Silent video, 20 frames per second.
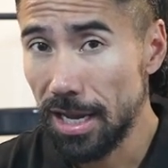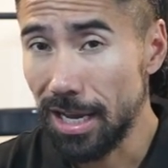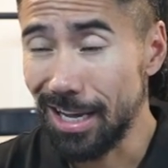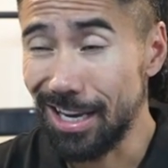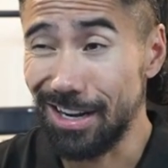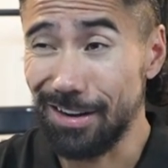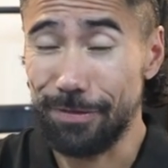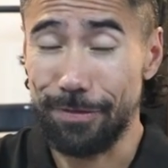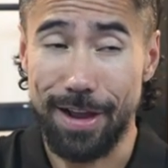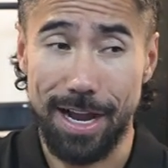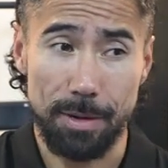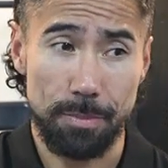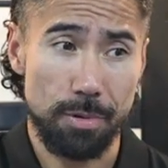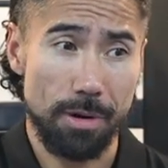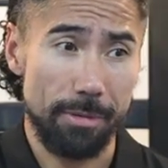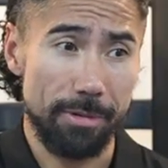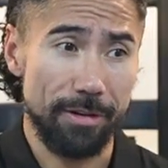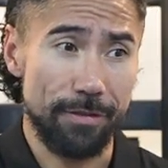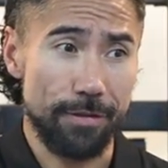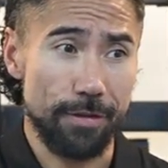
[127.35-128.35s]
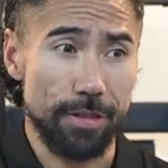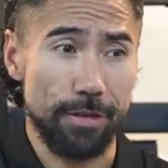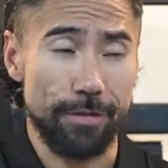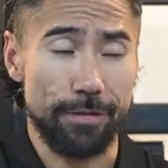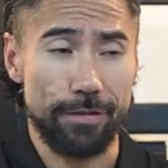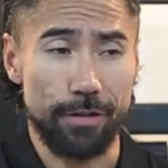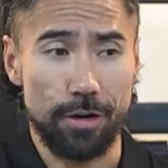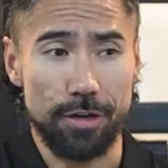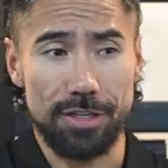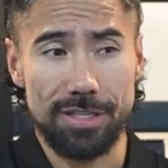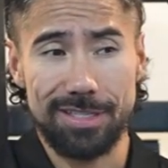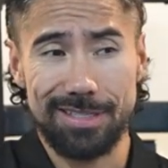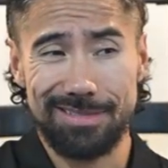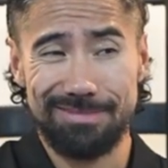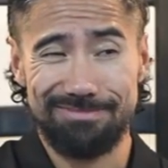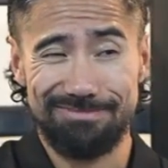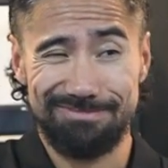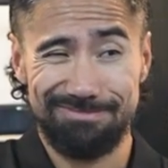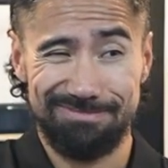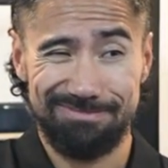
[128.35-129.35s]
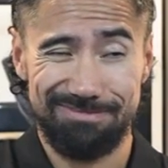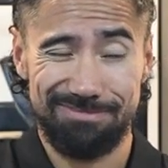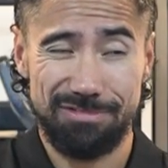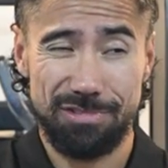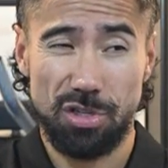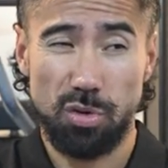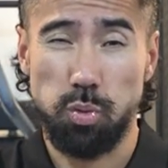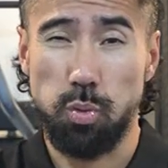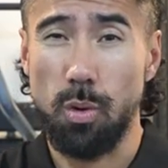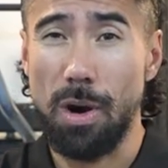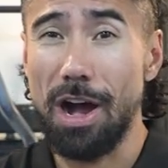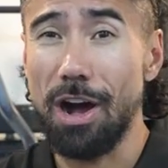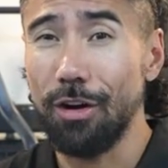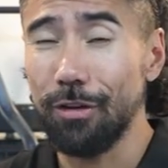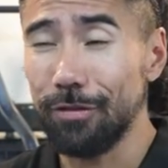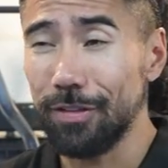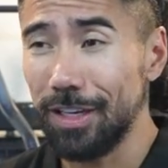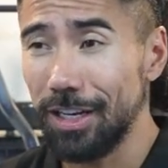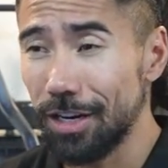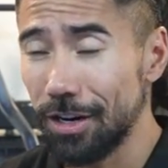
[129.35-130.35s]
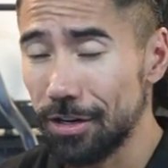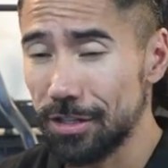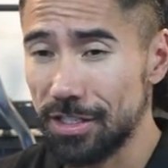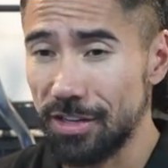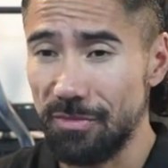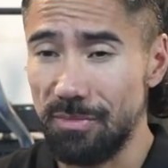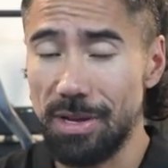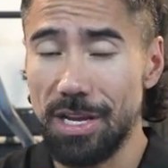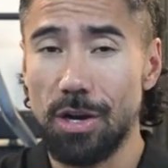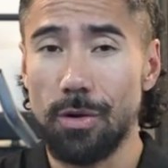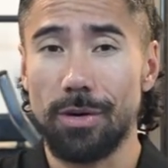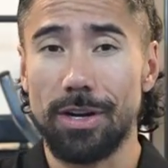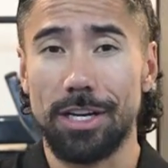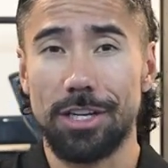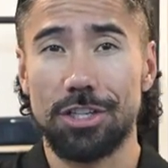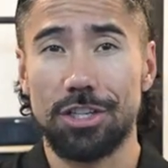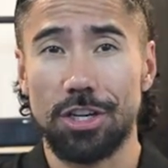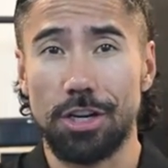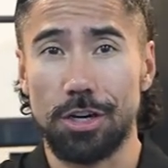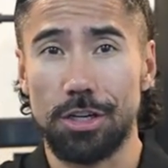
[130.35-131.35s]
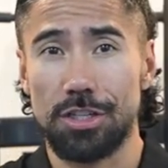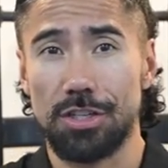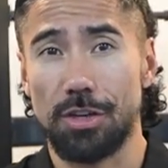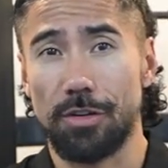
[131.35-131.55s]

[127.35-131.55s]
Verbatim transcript: And in fact, probably for the first 12 years of me going to church.